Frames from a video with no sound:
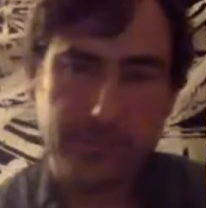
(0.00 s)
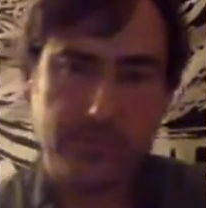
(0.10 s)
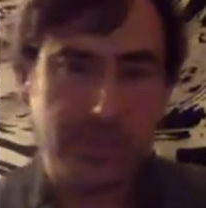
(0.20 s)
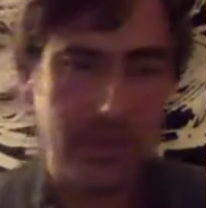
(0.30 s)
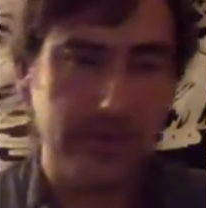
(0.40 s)

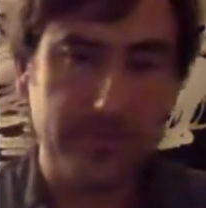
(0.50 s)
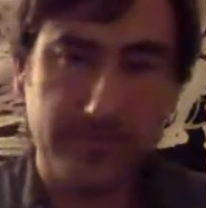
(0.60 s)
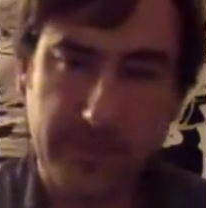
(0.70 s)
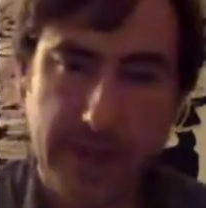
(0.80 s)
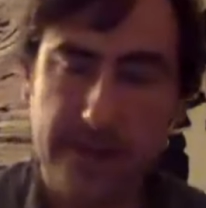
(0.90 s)
so
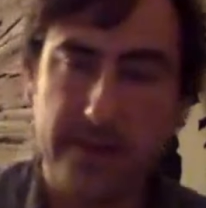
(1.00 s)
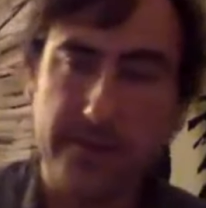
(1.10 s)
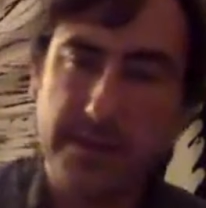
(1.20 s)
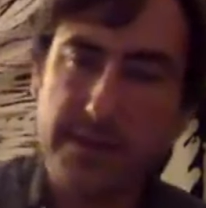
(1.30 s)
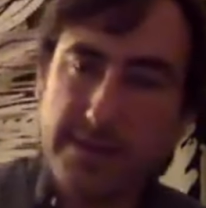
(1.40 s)
I don't know.
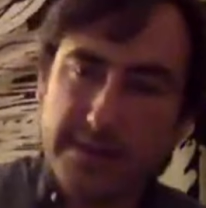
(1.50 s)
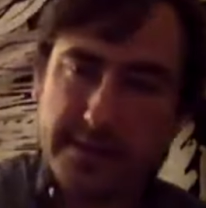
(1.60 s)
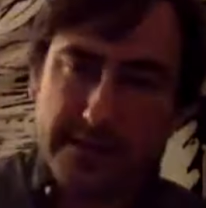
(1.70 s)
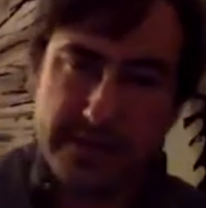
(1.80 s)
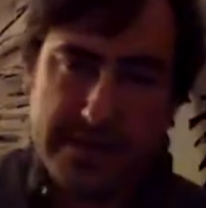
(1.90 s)

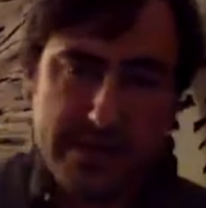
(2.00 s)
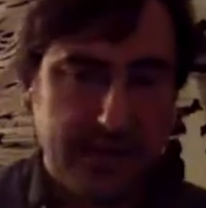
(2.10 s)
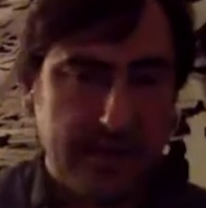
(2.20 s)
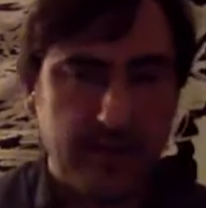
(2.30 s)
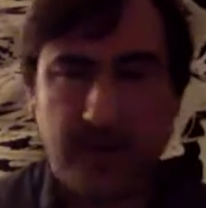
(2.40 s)
Any
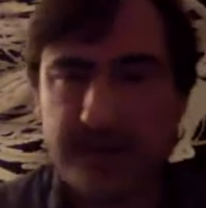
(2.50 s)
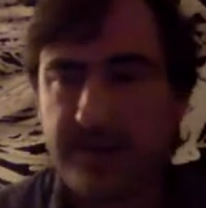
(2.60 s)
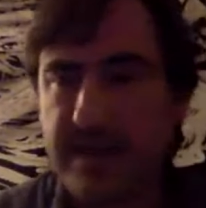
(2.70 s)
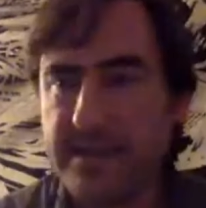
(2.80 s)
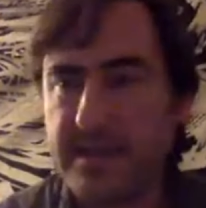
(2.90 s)
other thoughts on
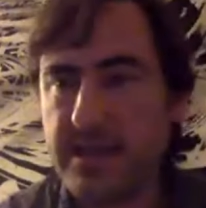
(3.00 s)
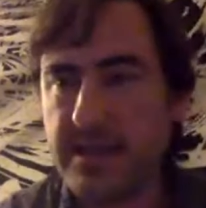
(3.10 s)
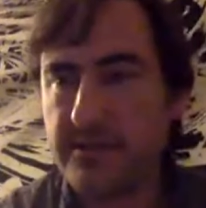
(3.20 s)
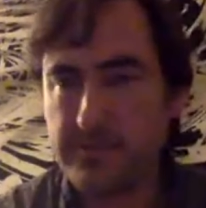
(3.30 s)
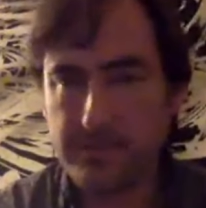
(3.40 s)
that, Danielle?